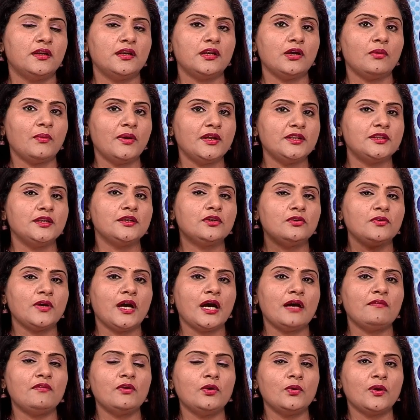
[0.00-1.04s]
Now, I think you
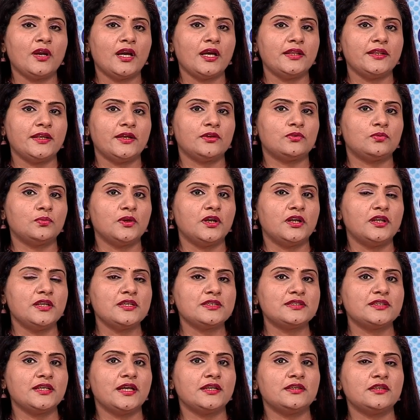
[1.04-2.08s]
have a look at that word. Is
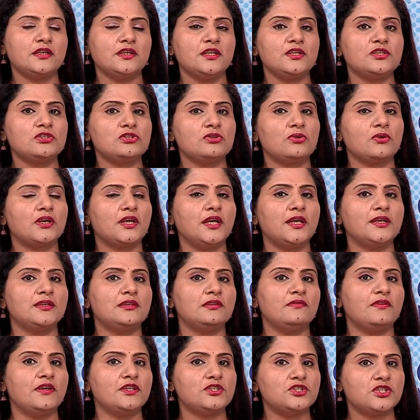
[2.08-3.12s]
that an
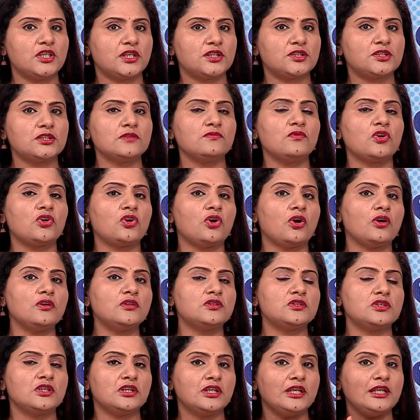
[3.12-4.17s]
interrogative adjective or
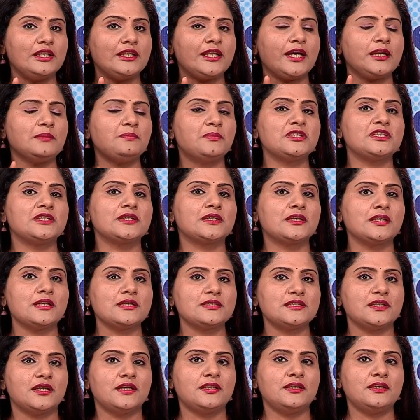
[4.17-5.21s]
not in that particular
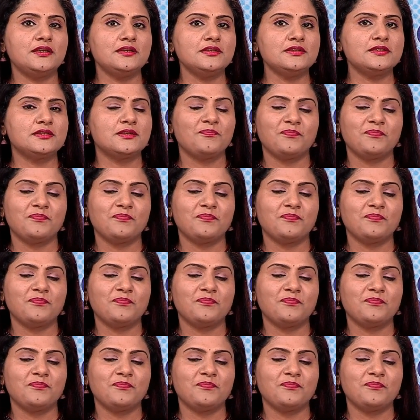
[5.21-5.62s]
sentence?